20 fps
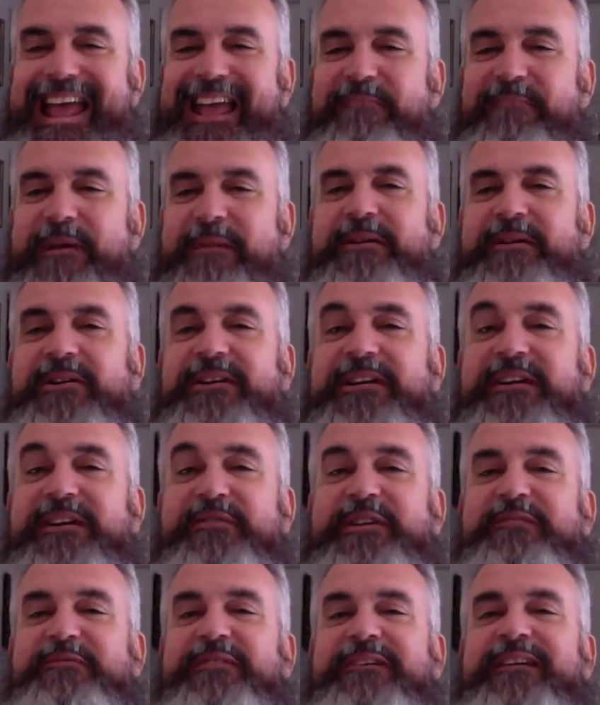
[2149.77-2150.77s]
Maybe I'll give
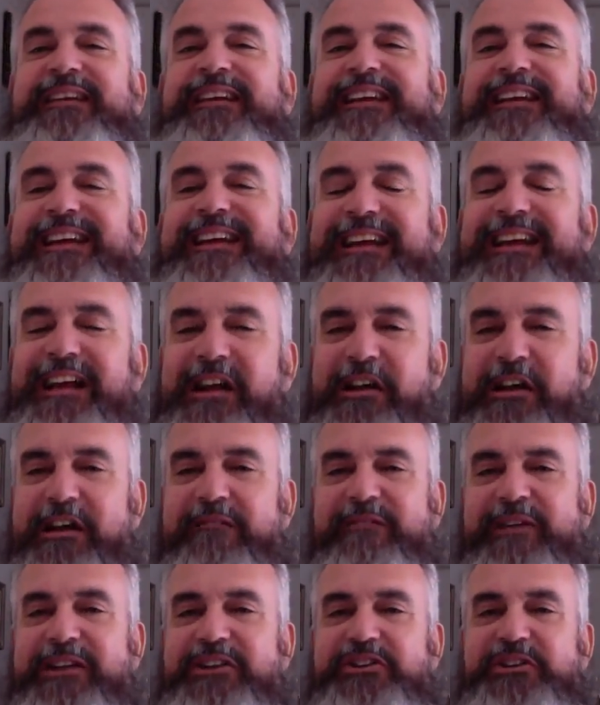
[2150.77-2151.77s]
you
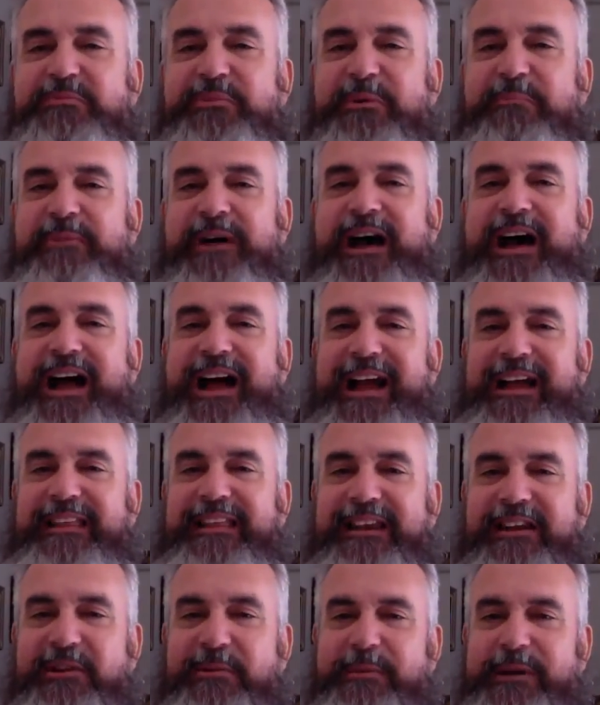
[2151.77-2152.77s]
a vegetable pie
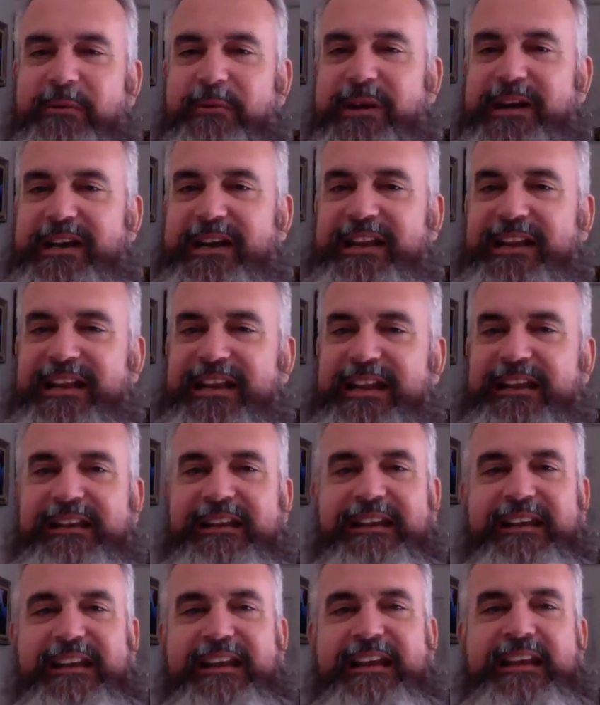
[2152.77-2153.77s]
that nobody wanted to eat.